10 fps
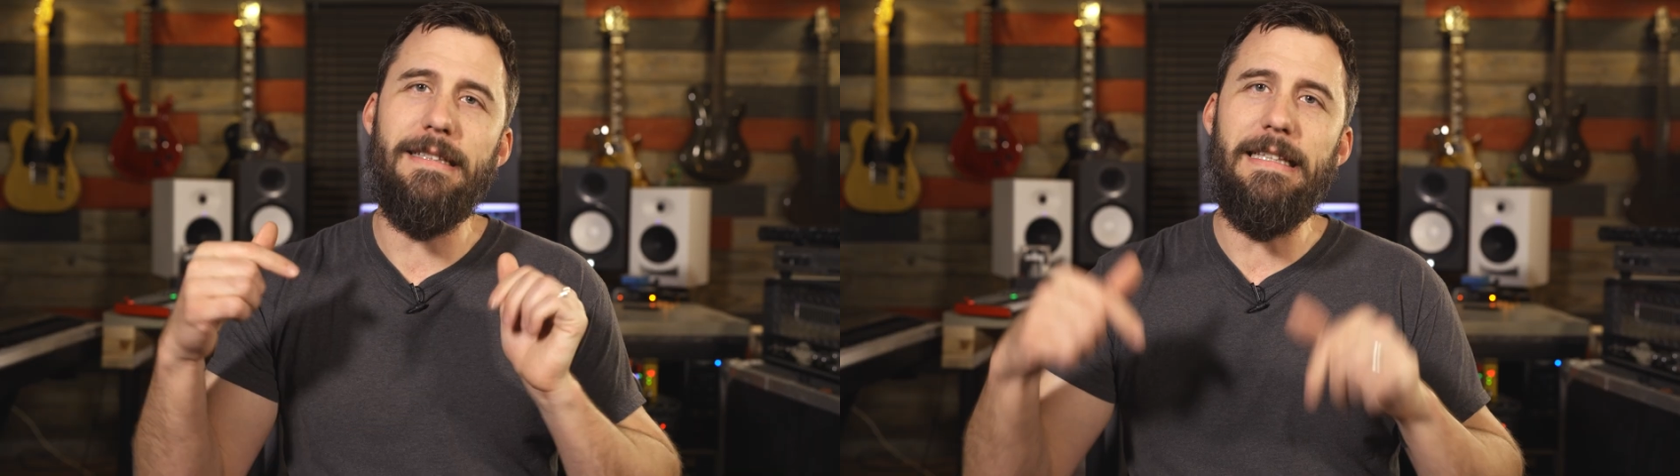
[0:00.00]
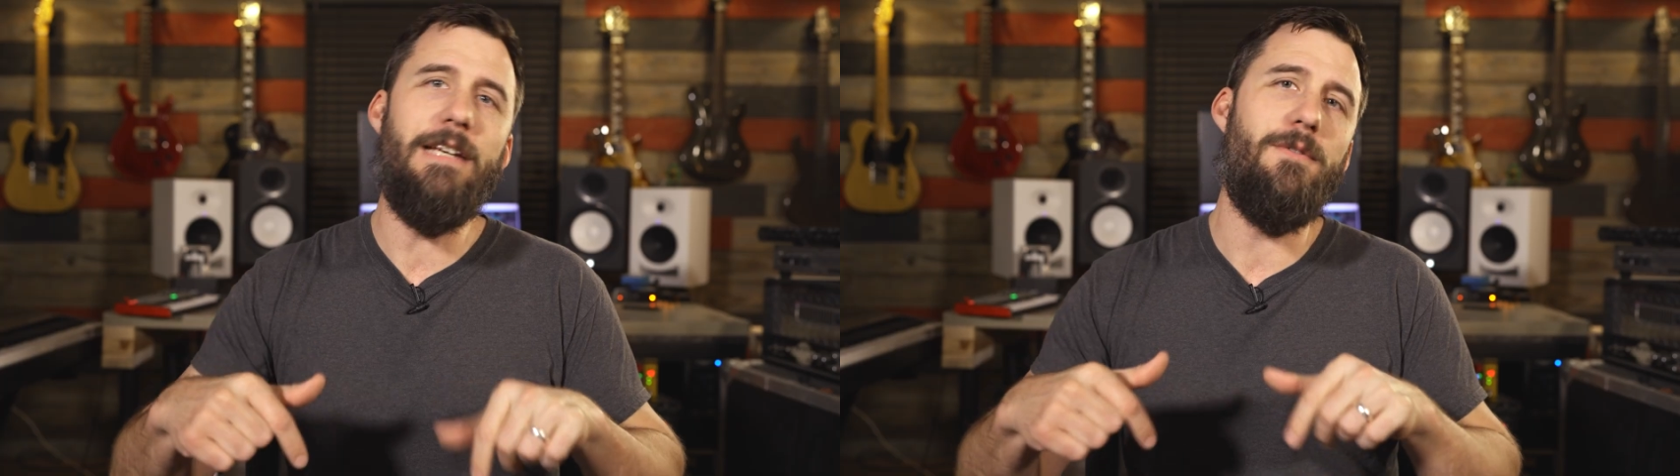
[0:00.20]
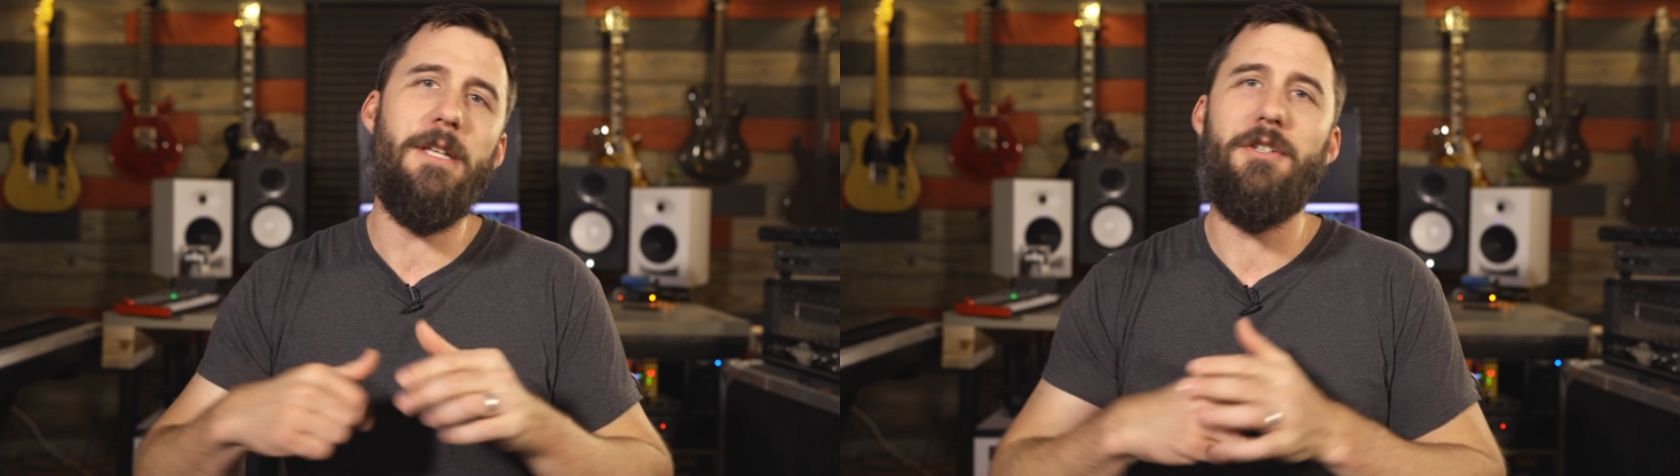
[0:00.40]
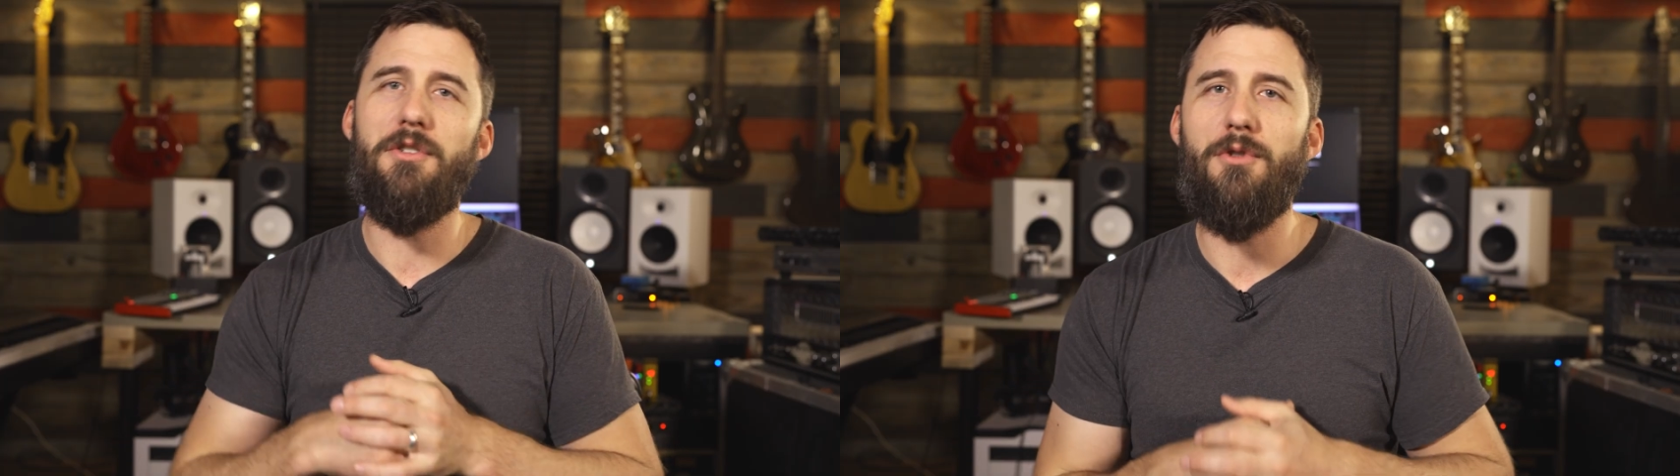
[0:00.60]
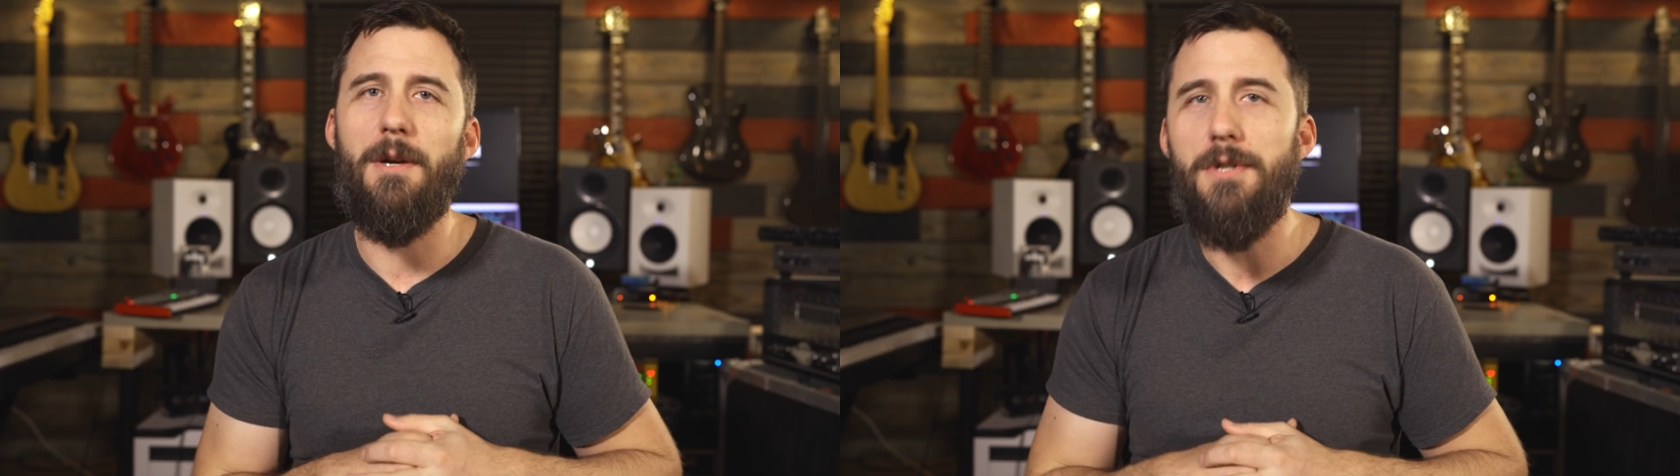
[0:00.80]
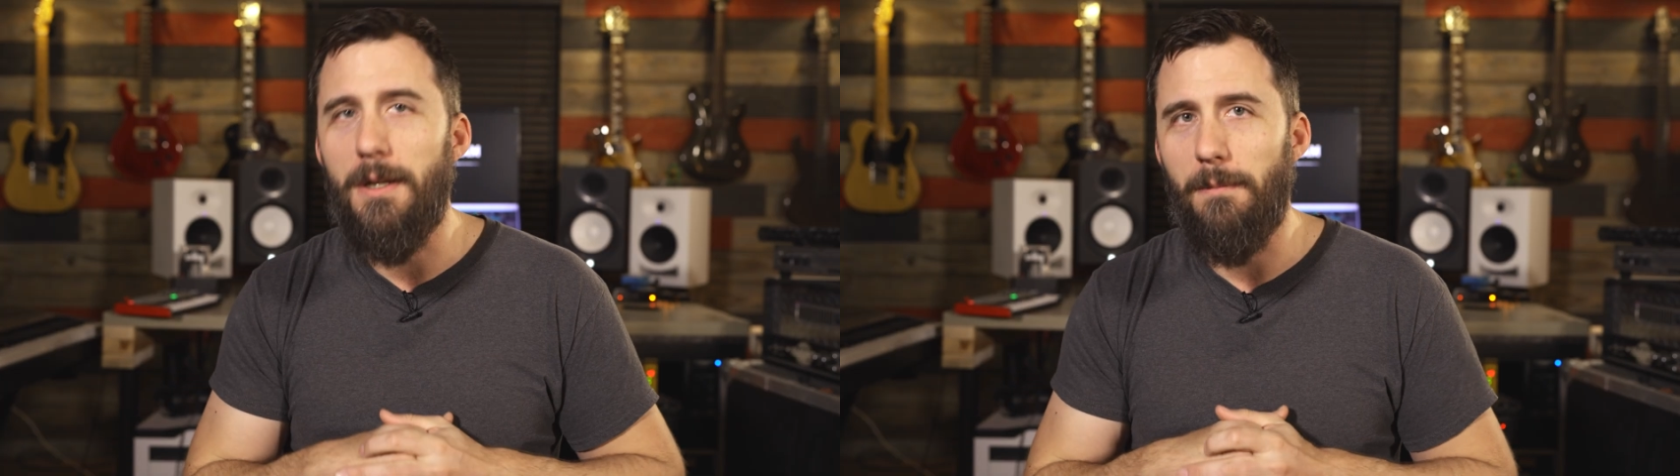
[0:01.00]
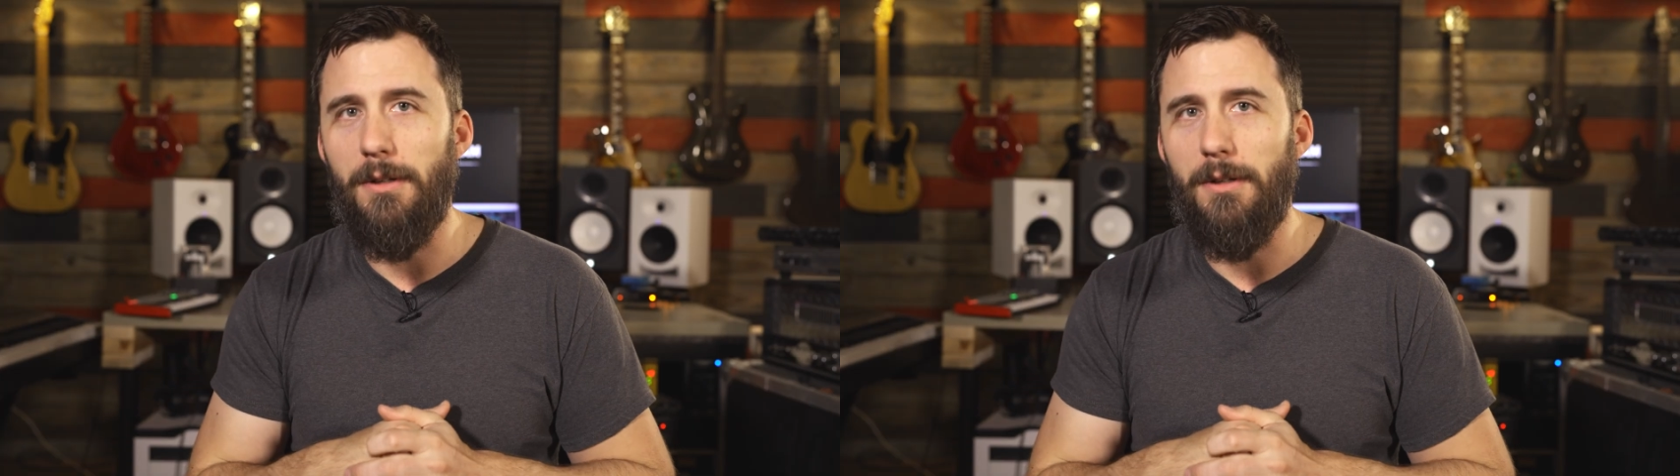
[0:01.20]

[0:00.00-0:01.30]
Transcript: leave them in the description